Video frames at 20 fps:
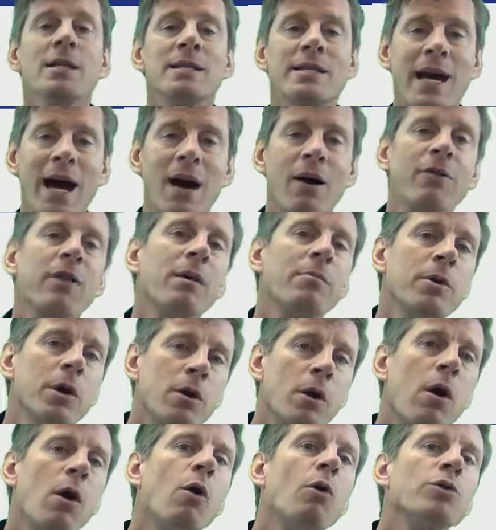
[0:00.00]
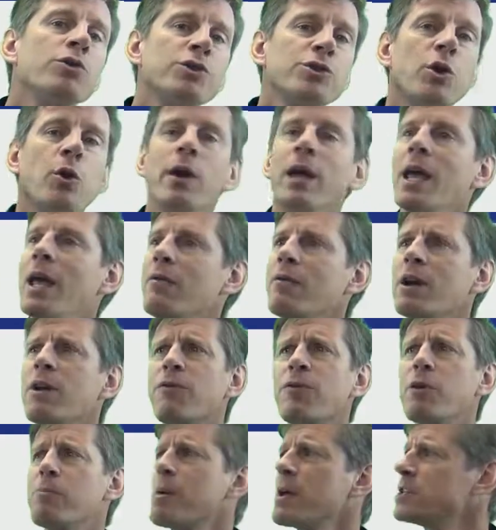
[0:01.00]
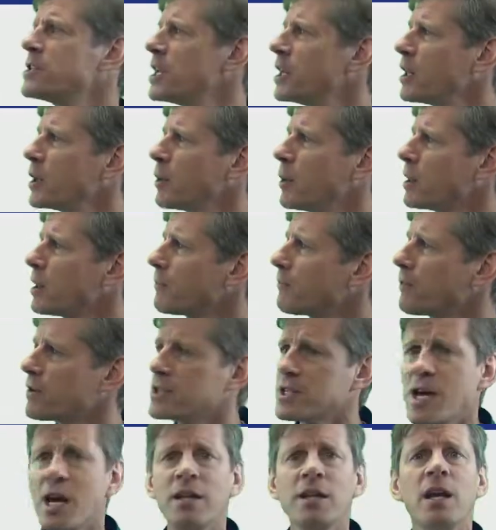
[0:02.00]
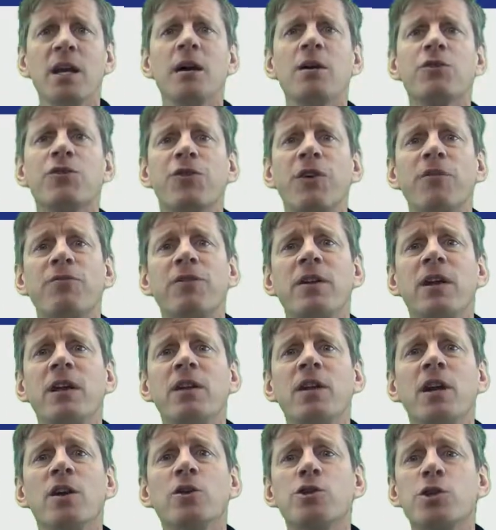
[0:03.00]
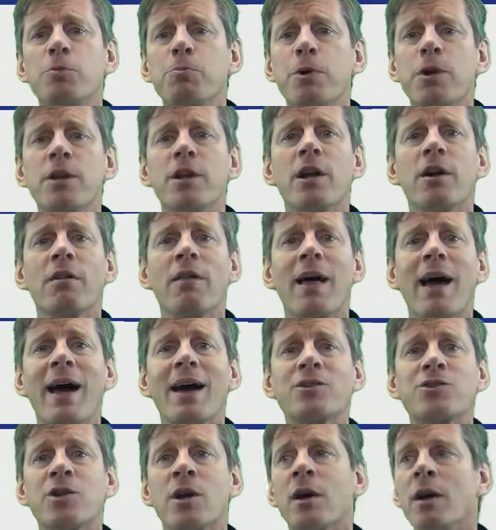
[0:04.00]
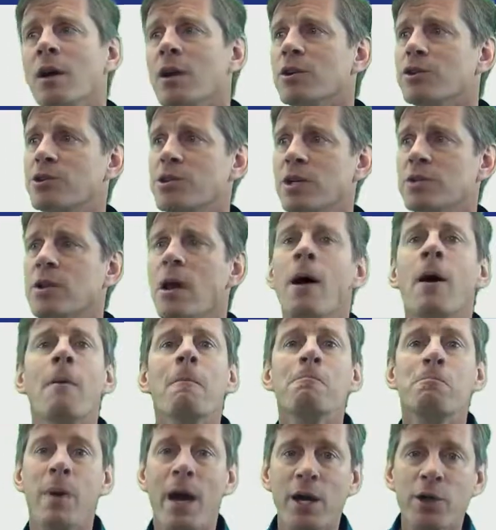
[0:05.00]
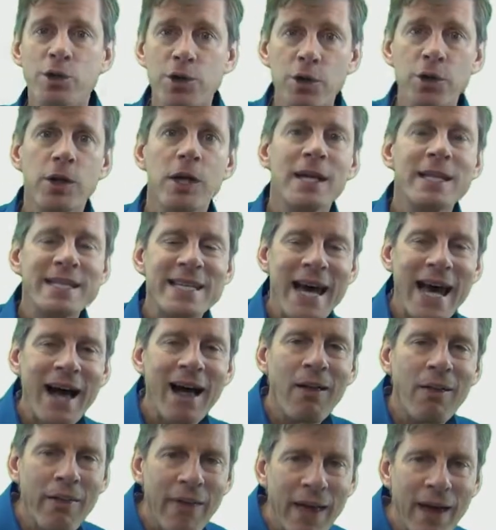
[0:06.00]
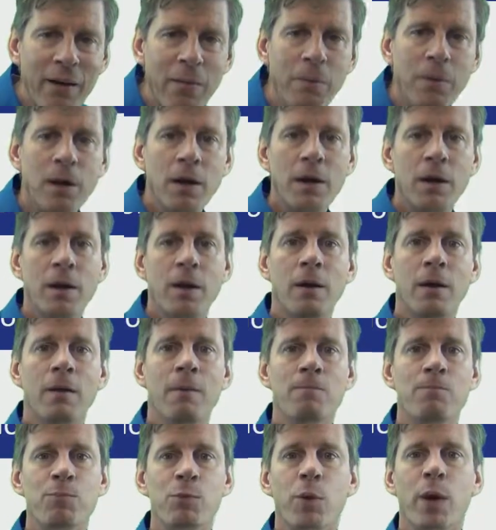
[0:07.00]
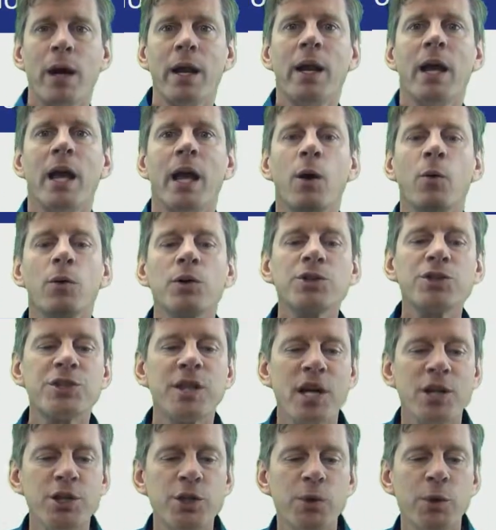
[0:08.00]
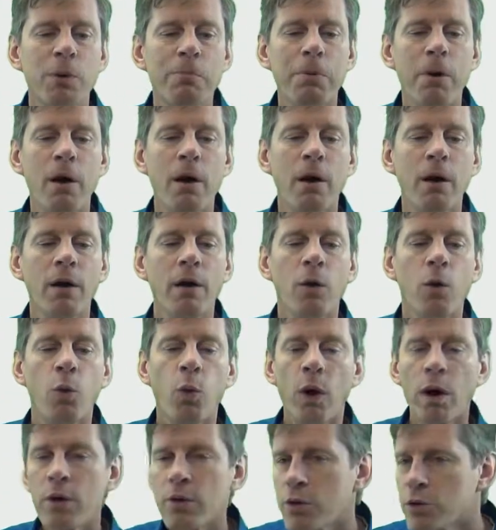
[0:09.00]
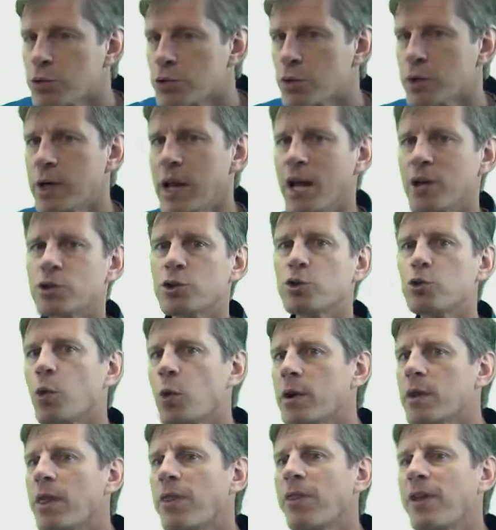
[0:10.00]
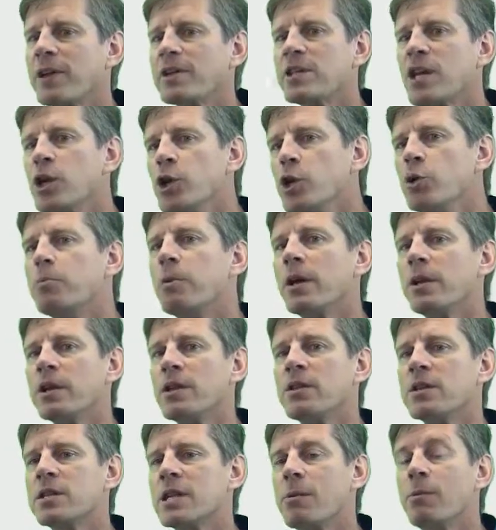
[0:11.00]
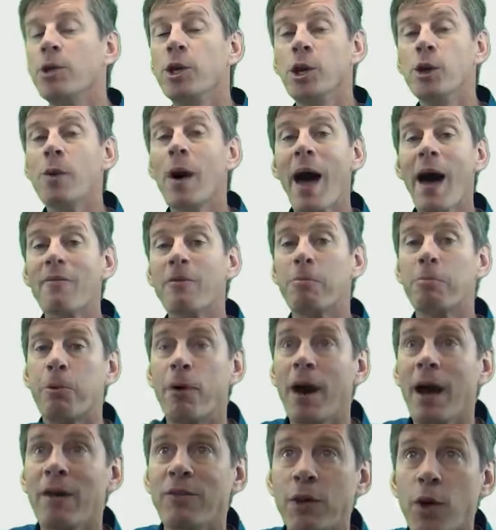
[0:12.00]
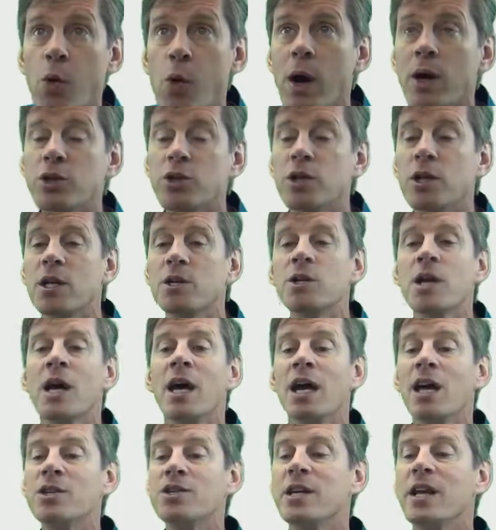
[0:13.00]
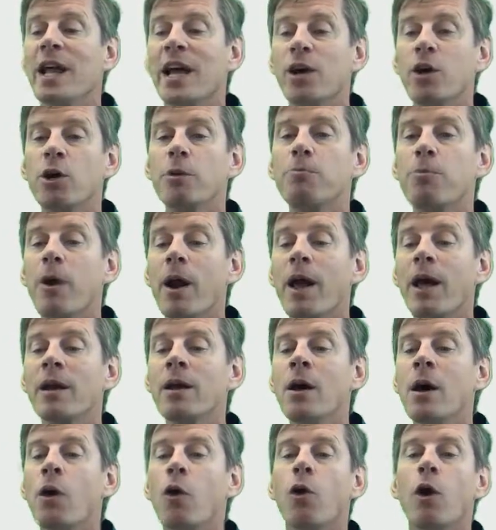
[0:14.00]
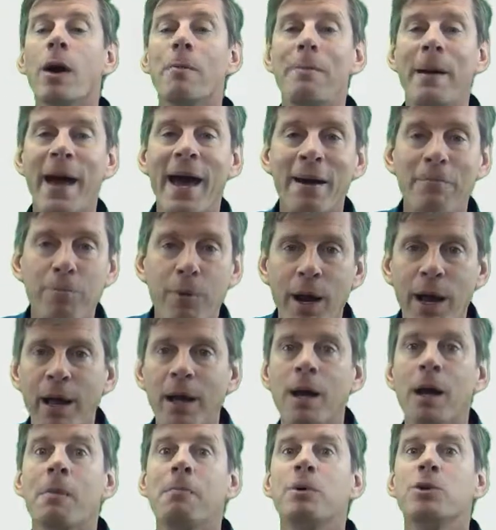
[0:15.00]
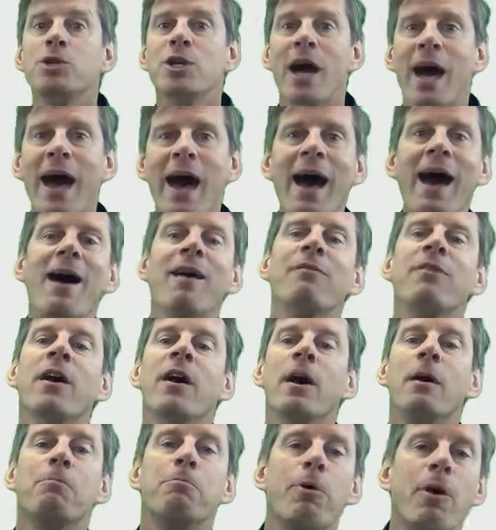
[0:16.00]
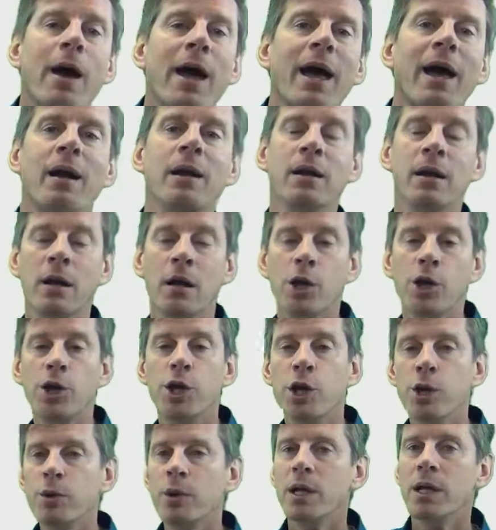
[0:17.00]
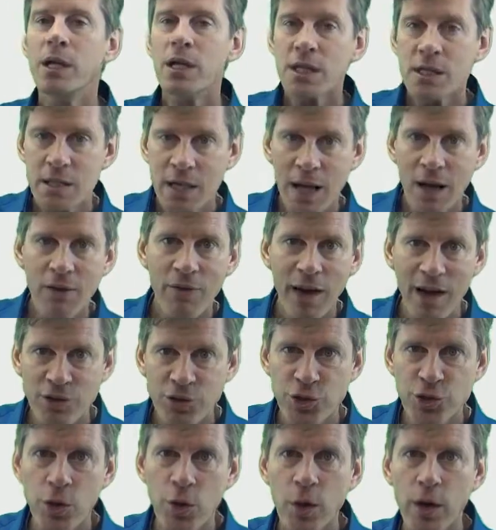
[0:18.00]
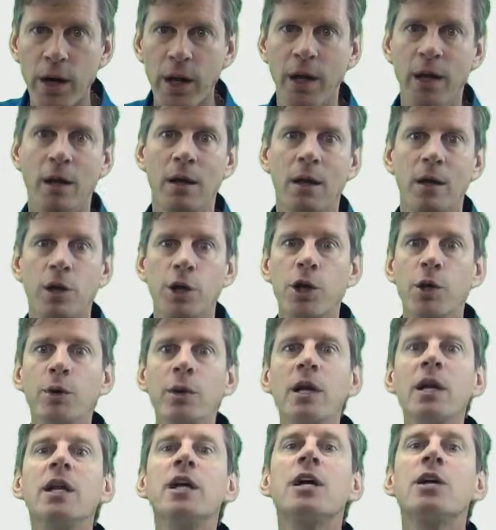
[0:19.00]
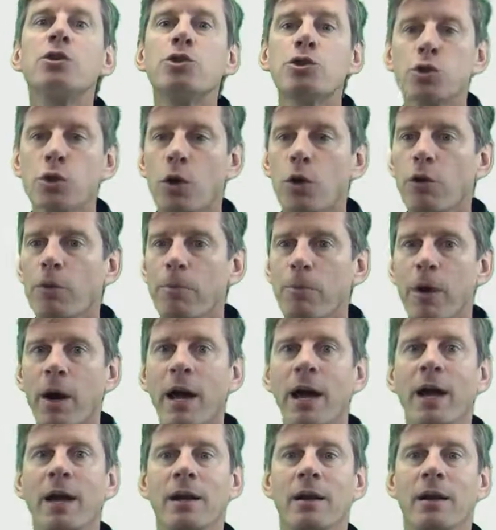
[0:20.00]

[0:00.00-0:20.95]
Tell them your whole story. Even if you've been dealing with them for 10 years, 15 years, you put in their last system, make sure you tell them. Right? It will set you apart. What are those credentials? What are the things that you bring to the table? You have a brand. The question is it a good brand or a bad brand? But you have a brand. You need to tell that story. You need to control the brand.